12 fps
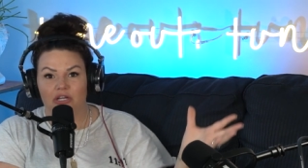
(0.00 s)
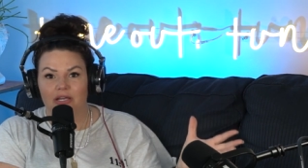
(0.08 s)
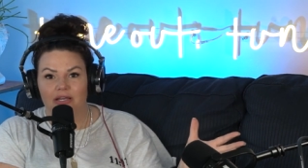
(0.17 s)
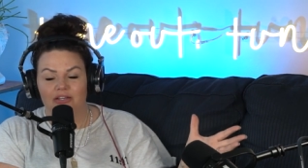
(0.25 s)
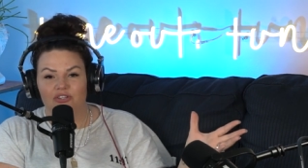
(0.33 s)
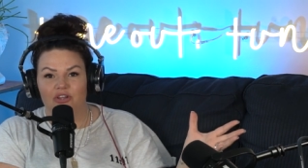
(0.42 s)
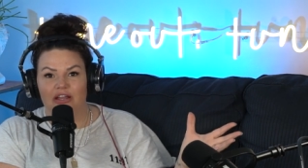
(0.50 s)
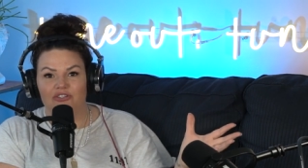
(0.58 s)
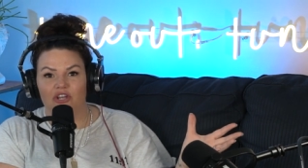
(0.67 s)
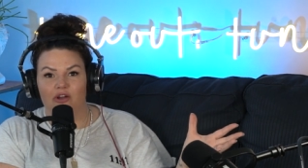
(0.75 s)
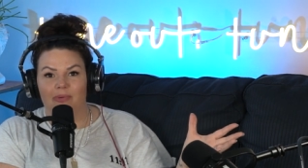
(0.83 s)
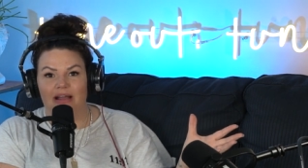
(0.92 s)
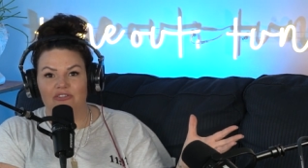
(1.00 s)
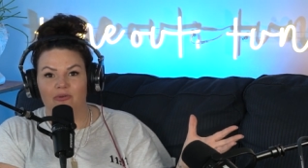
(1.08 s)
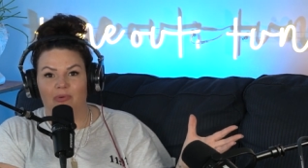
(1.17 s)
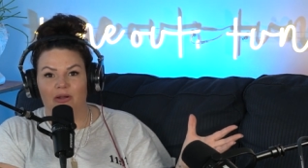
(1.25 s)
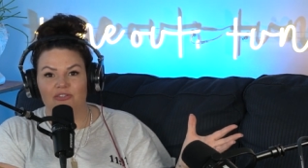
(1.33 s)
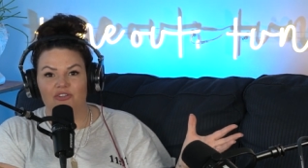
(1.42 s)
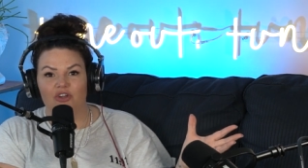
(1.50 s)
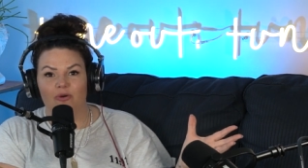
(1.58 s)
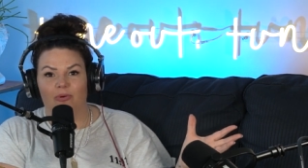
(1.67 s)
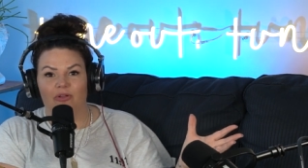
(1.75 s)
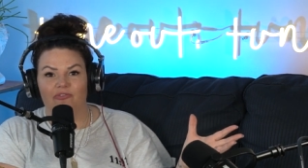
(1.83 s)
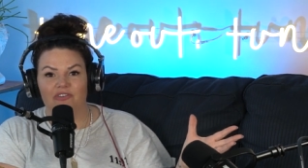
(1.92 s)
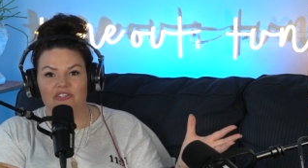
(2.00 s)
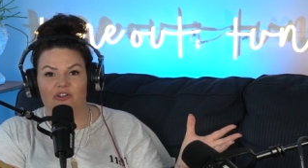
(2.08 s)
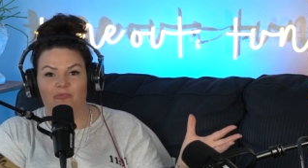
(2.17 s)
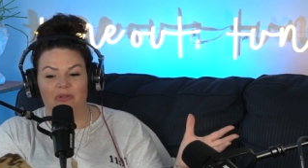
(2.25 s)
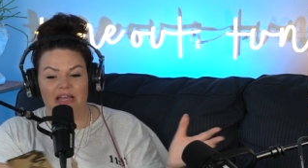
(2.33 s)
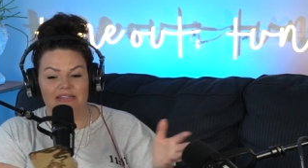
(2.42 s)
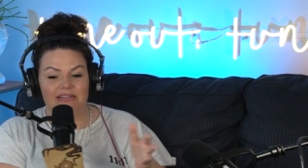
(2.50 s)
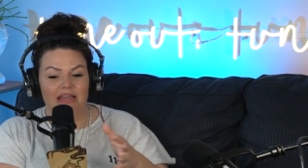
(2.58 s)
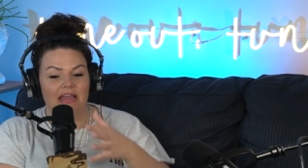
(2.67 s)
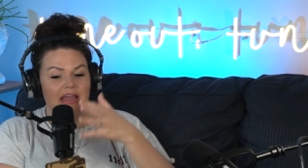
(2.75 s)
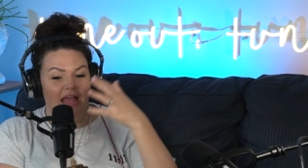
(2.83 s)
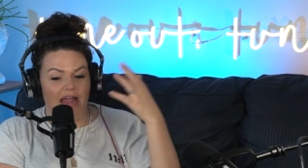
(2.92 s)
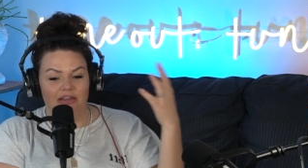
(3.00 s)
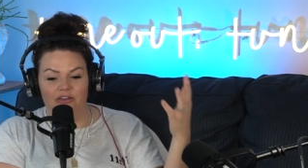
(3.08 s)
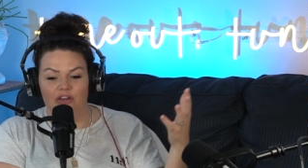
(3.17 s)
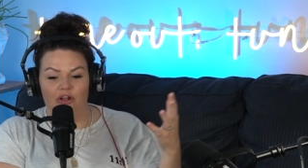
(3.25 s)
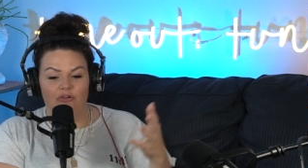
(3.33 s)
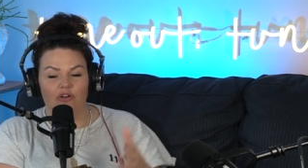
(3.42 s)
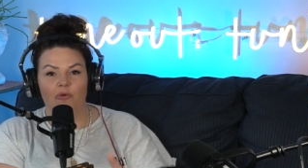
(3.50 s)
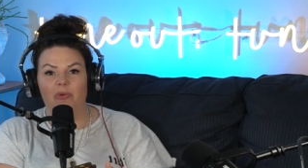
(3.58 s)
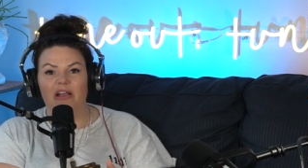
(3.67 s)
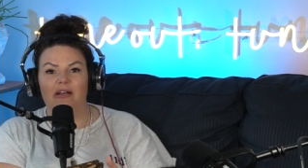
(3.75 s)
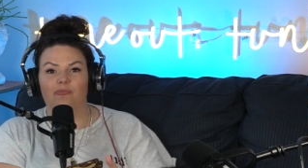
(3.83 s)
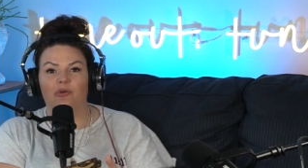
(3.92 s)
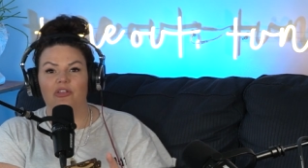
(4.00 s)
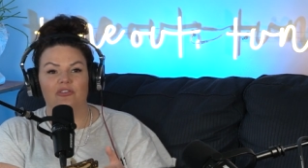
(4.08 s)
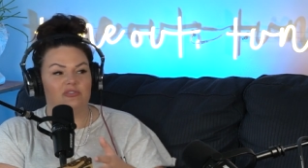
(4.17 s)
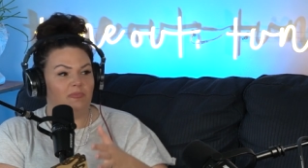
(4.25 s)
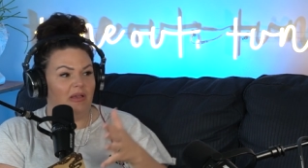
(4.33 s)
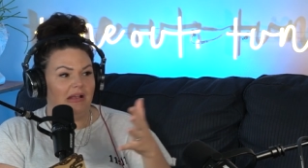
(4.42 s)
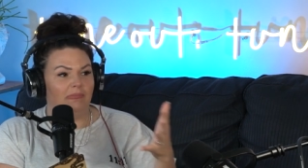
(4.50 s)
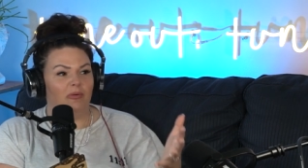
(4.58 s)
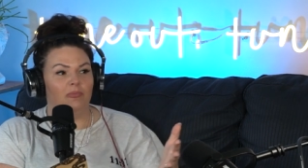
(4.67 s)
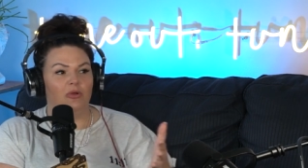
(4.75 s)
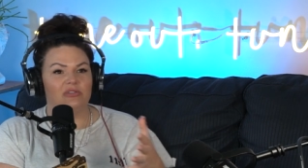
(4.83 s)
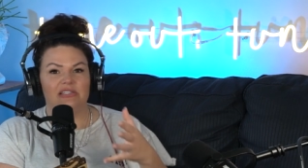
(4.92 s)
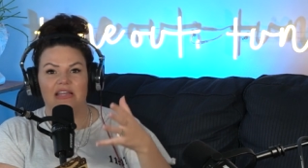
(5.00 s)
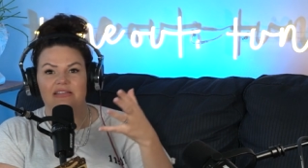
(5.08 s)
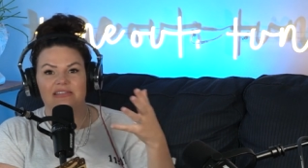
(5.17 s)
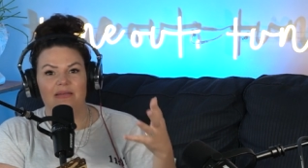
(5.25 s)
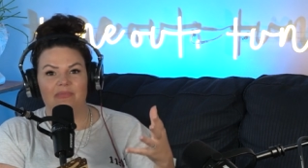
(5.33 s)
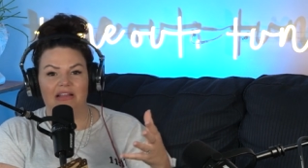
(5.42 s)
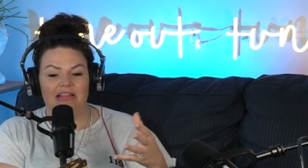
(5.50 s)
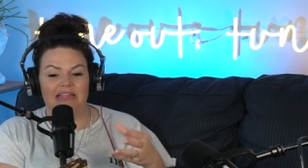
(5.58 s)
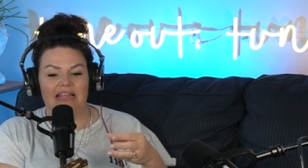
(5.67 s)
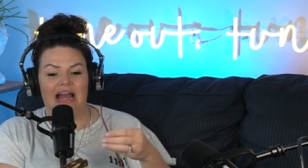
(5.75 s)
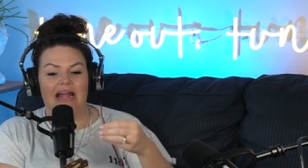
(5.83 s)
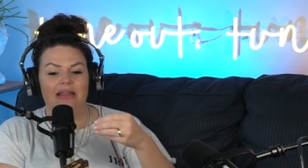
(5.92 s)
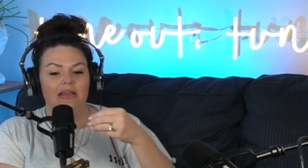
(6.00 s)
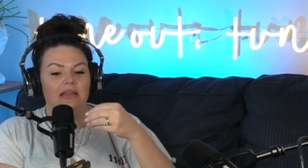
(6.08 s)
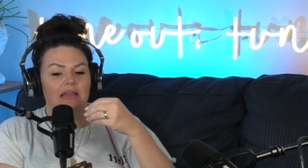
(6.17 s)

So you can actually go back to a Barnes and Noble physical place and you know go pick up one of those, pick up a Moleskine, something like that,